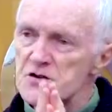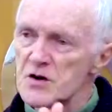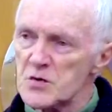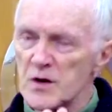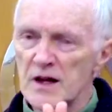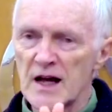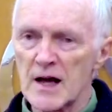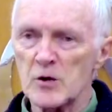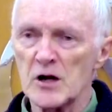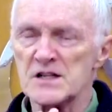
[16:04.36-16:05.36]
truth with a
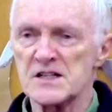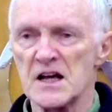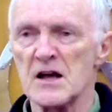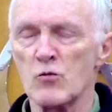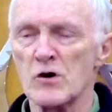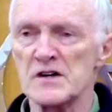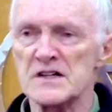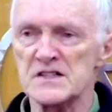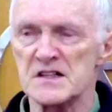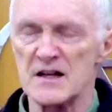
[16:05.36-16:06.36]
capital T, where it
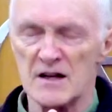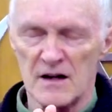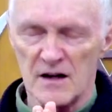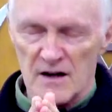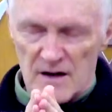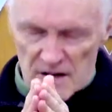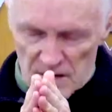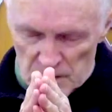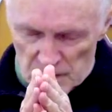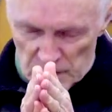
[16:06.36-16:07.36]
is the
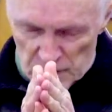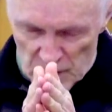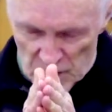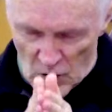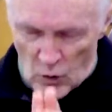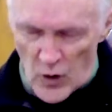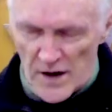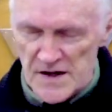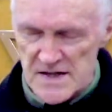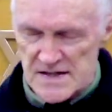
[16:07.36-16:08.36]
the
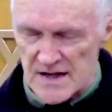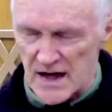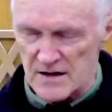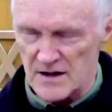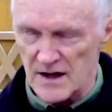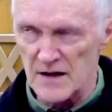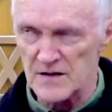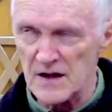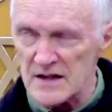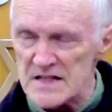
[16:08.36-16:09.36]
oneness and,
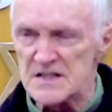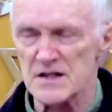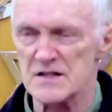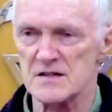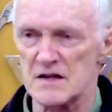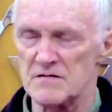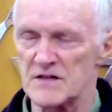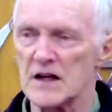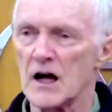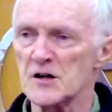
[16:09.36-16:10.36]
and the isness
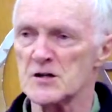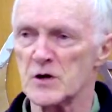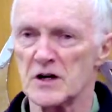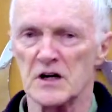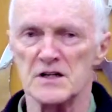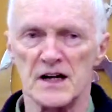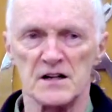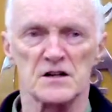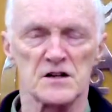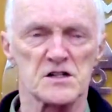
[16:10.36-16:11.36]
thing, the ultimate
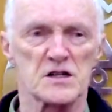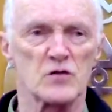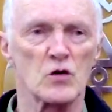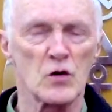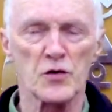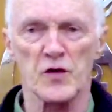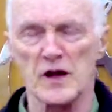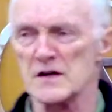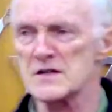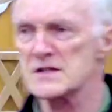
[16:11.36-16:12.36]
connectedness of all
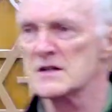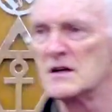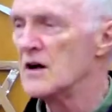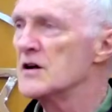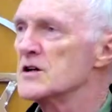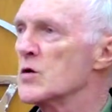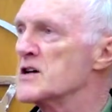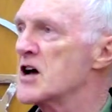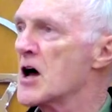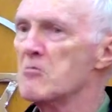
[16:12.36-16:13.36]
things to
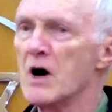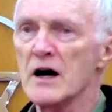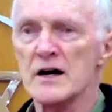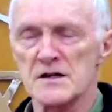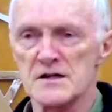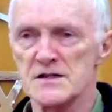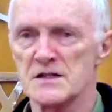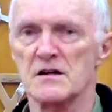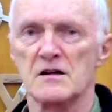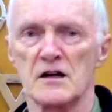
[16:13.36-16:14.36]
which our
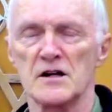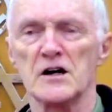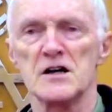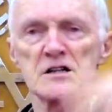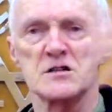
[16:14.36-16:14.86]
minds can only